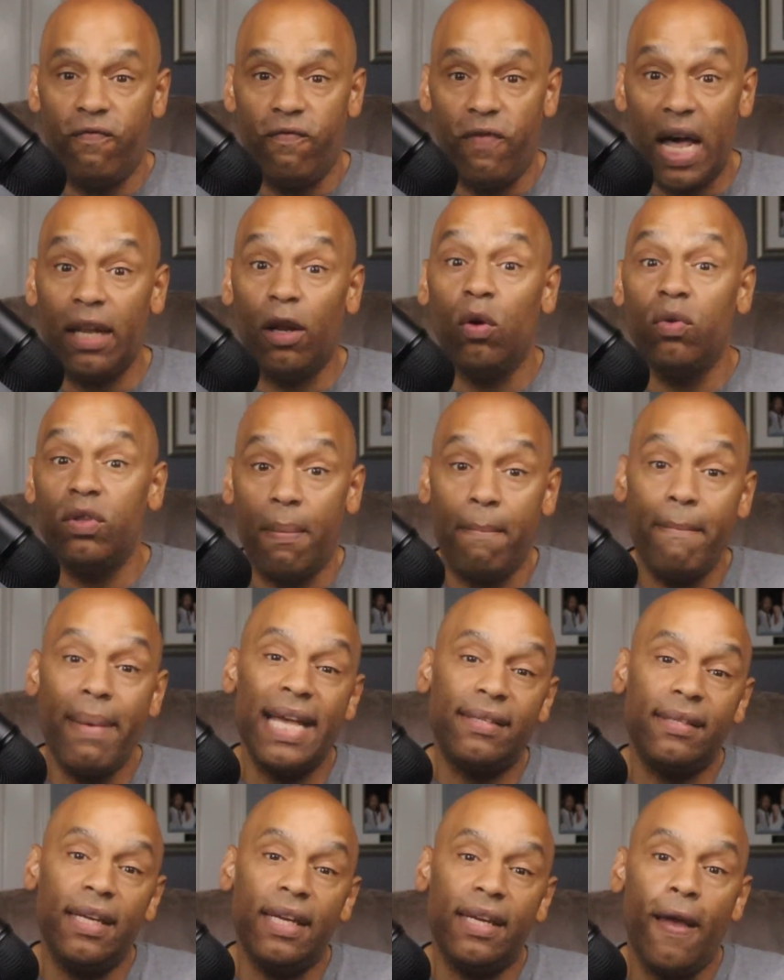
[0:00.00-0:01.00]
fellow
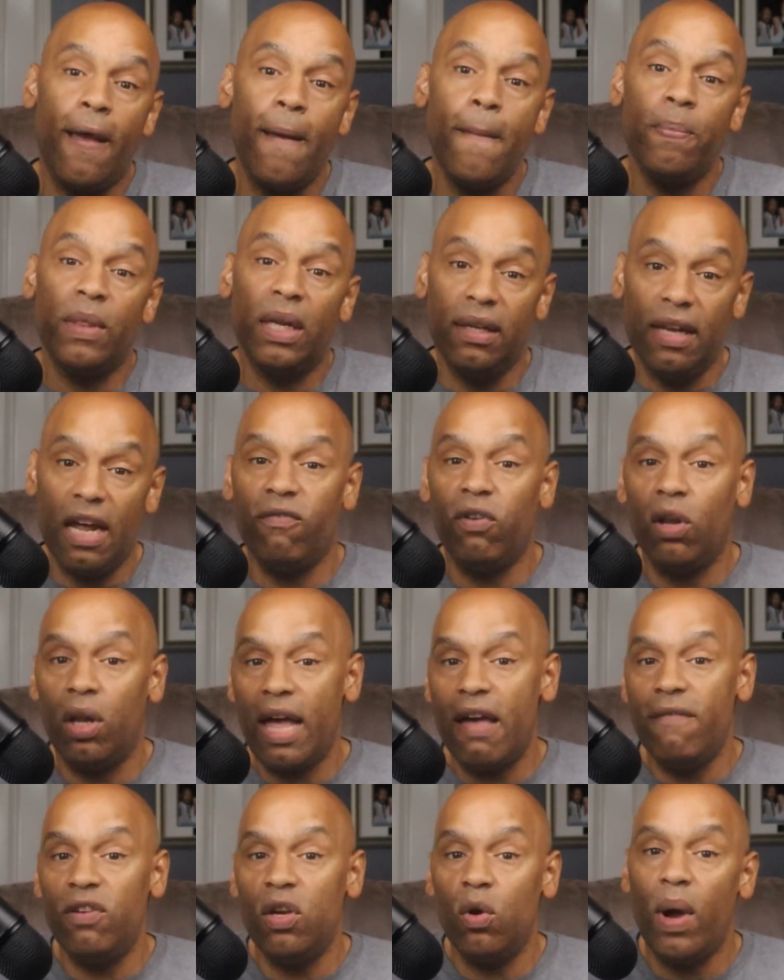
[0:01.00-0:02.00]
domestic level
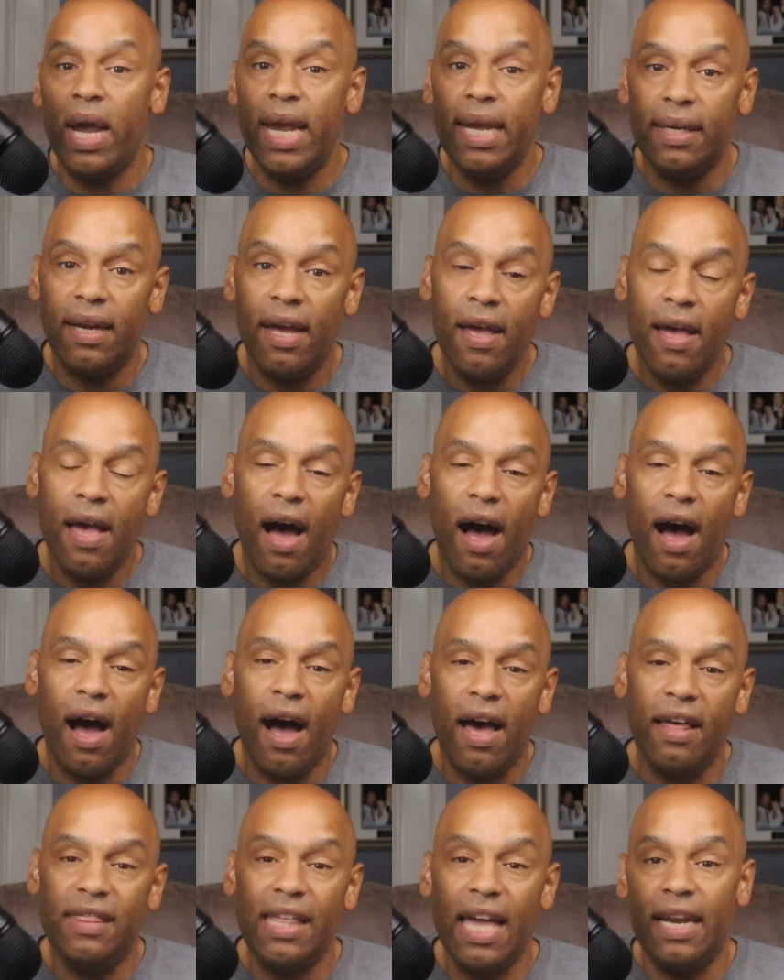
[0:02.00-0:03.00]
heavyweight
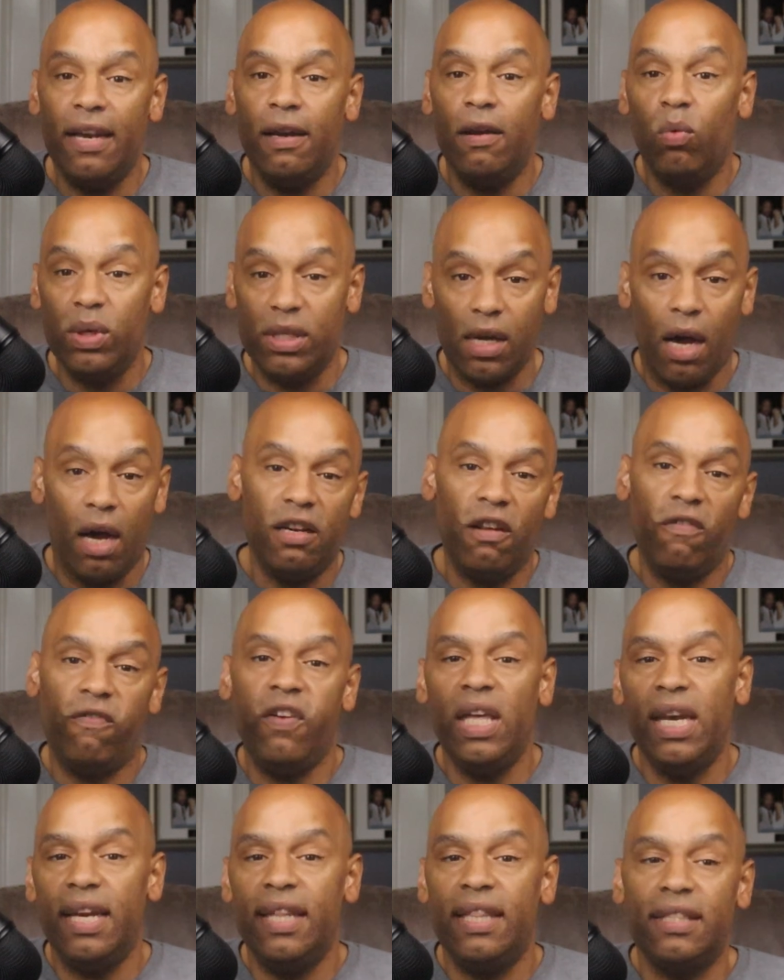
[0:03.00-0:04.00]
that was
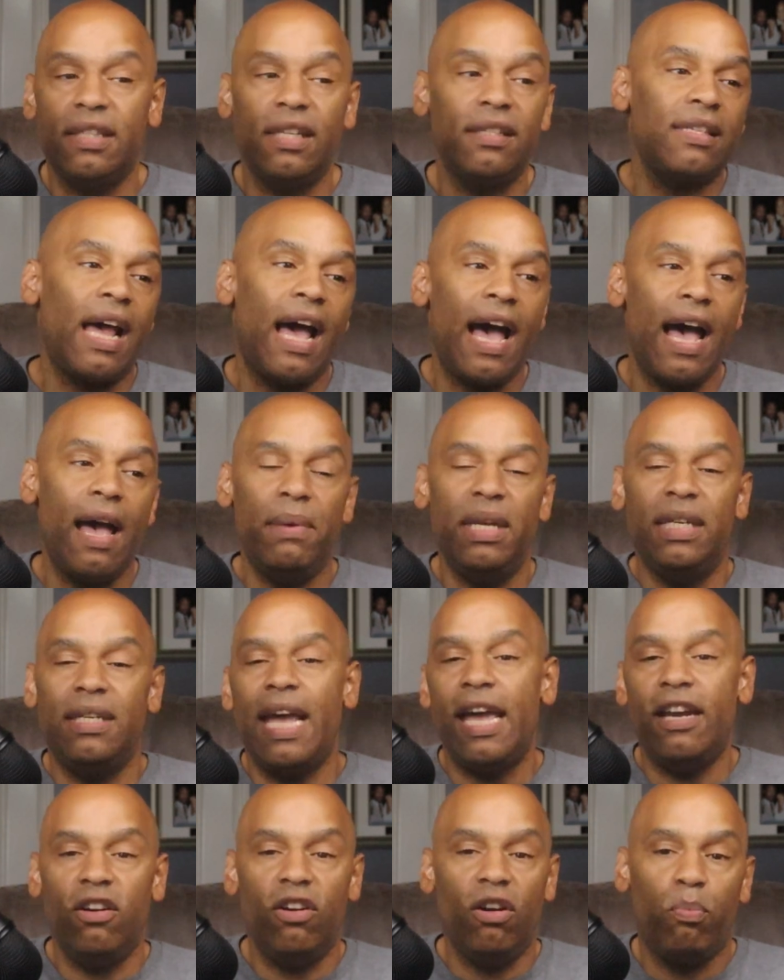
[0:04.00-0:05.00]
undefeated at the time, and
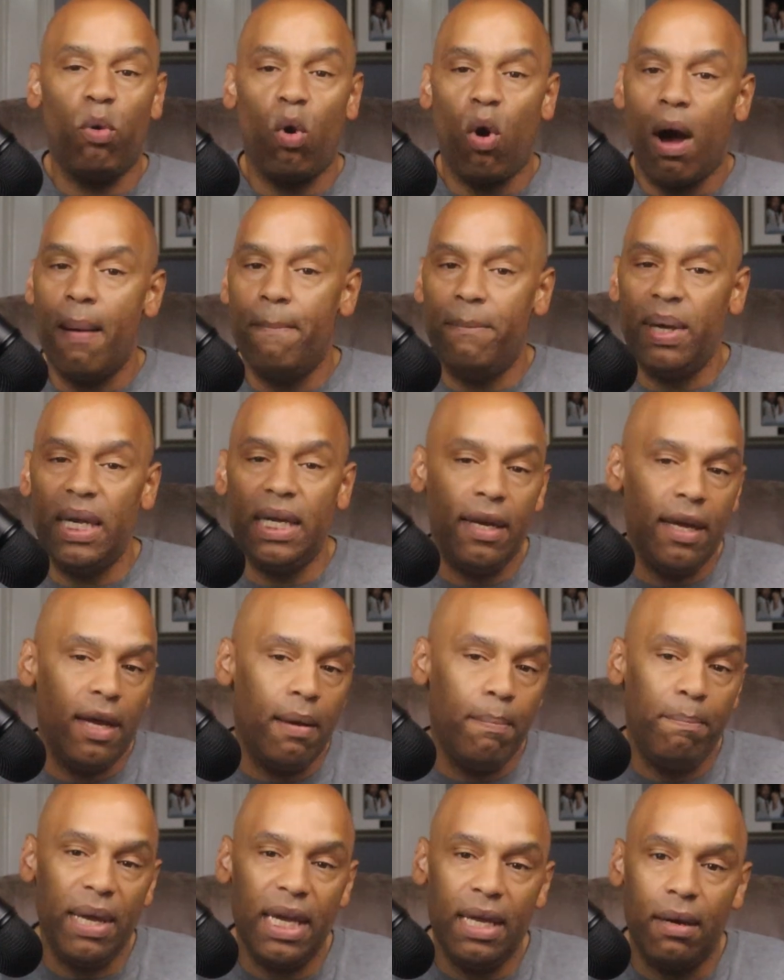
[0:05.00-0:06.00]
Danny Dubois beat
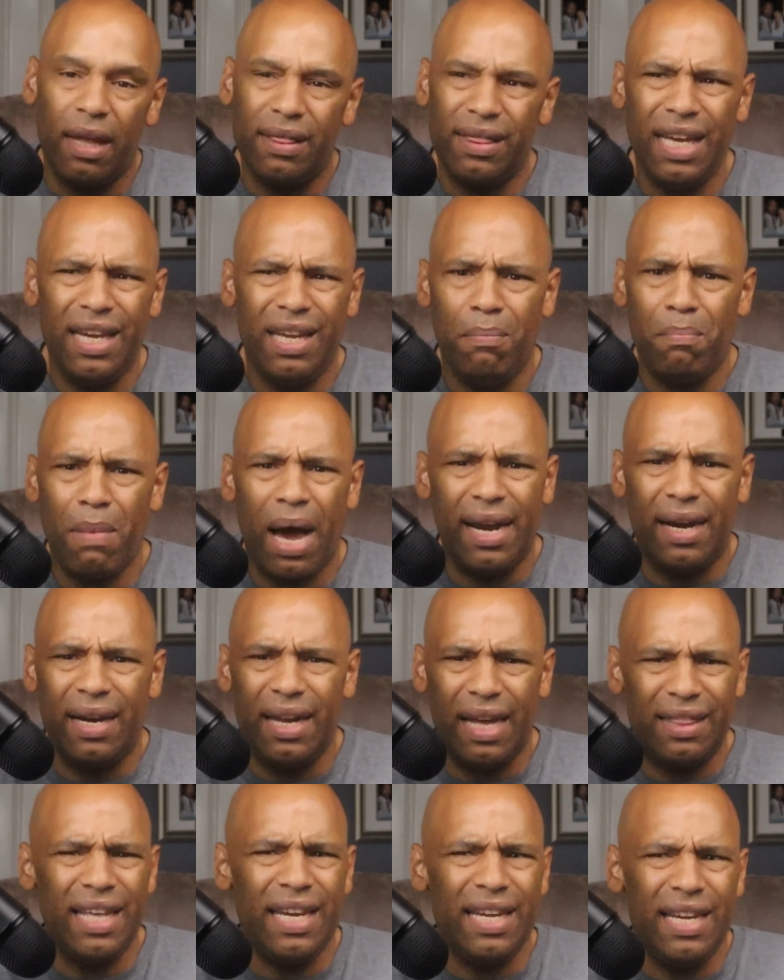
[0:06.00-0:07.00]
him, I think
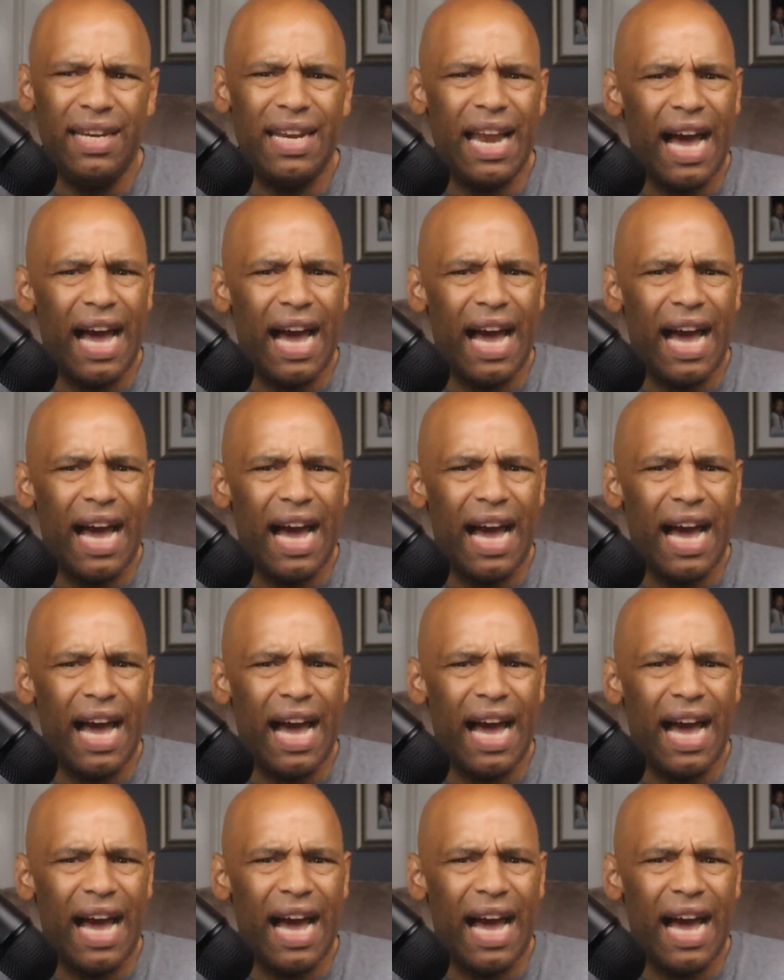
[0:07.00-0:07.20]
he